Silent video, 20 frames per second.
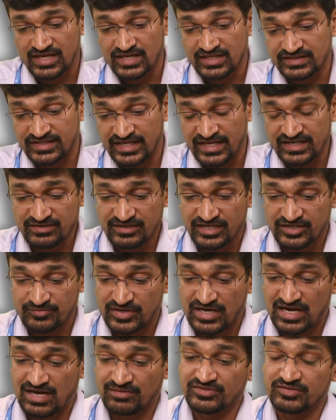then it
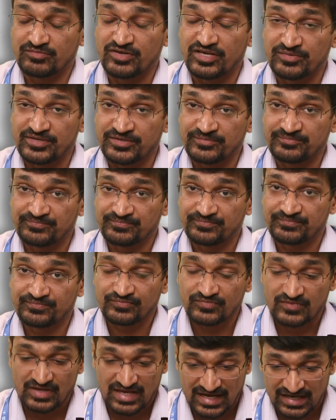may harm the baby,
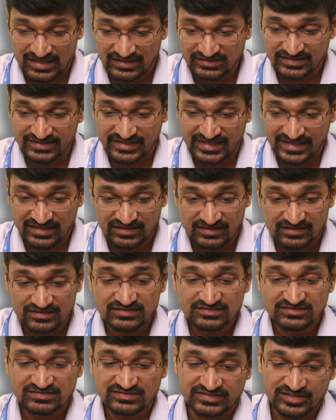as it
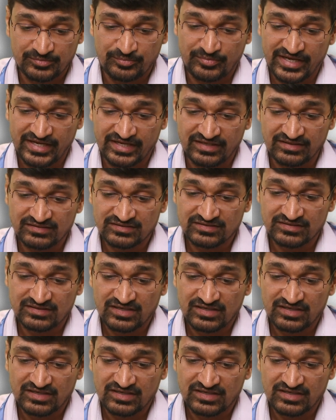enters the brain